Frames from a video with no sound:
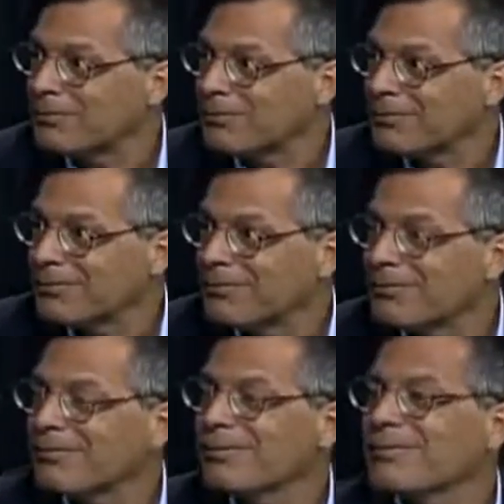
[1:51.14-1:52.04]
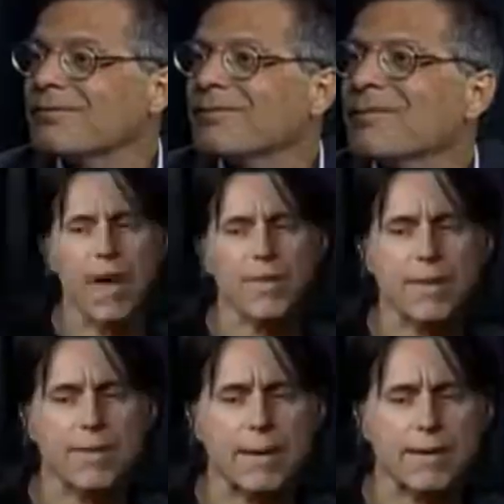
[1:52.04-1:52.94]
Right. I
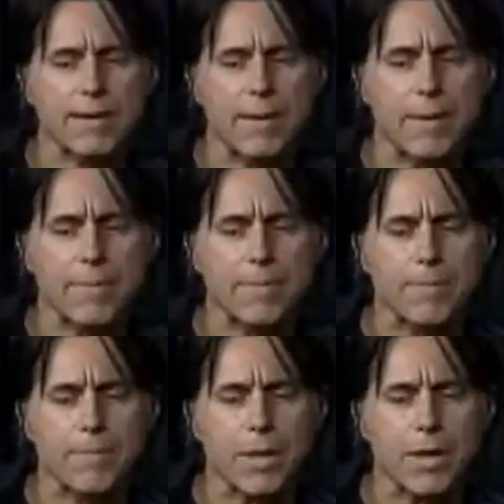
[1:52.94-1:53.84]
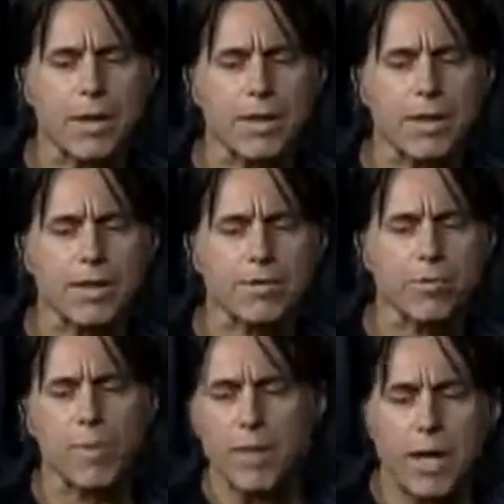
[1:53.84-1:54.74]
think that this
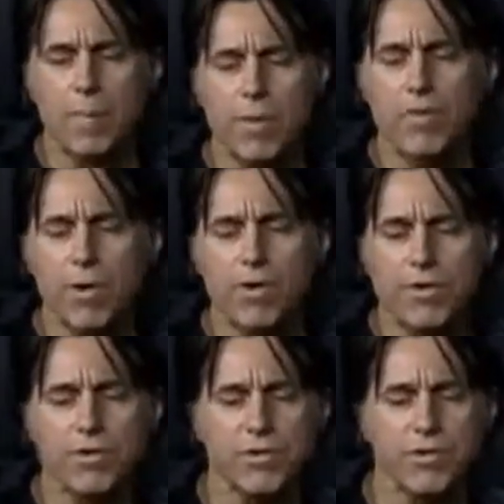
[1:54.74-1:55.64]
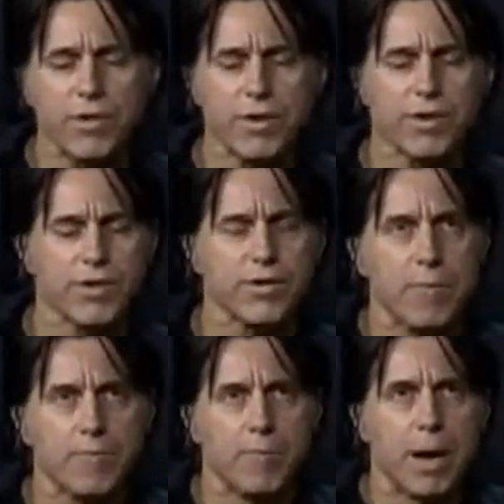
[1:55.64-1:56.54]
whipping up of all this fear, this
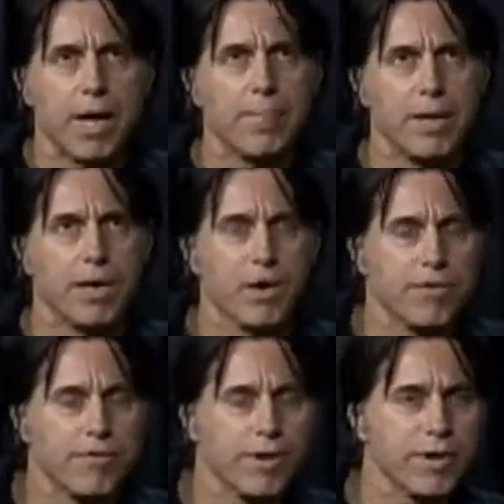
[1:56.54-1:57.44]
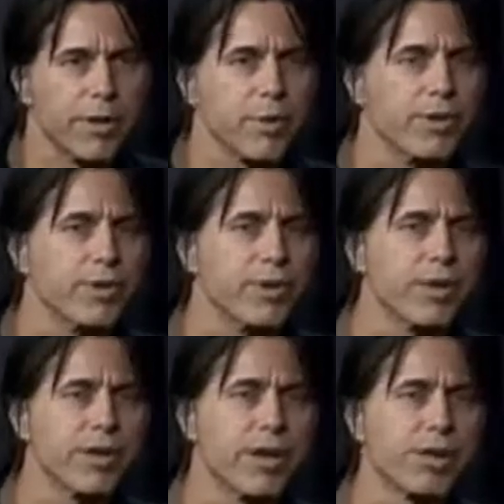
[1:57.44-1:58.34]
imbibing on fear that we do here
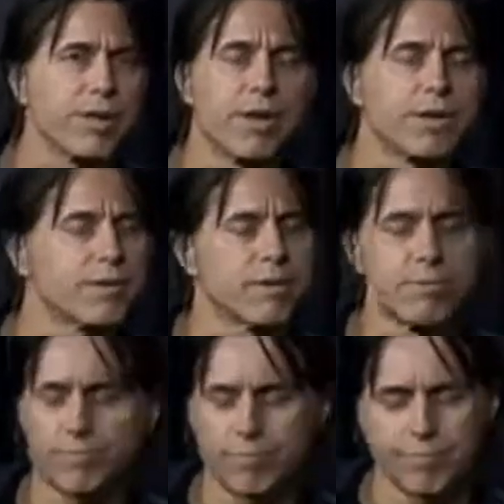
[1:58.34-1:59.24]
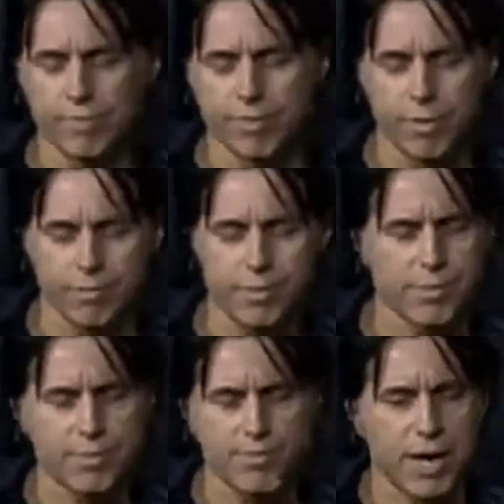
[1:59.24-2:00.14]
in the United States
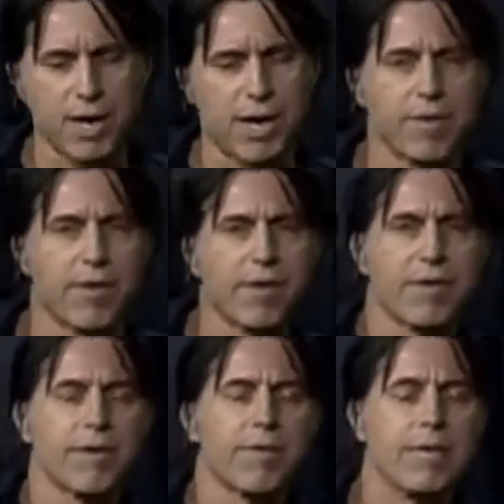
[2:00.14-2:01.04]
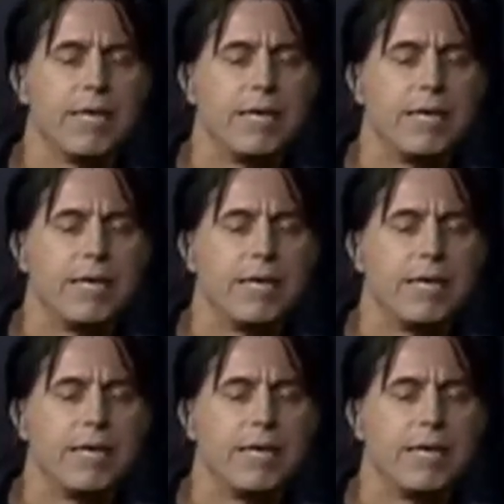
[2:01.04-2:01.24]
since 9/11 and everything,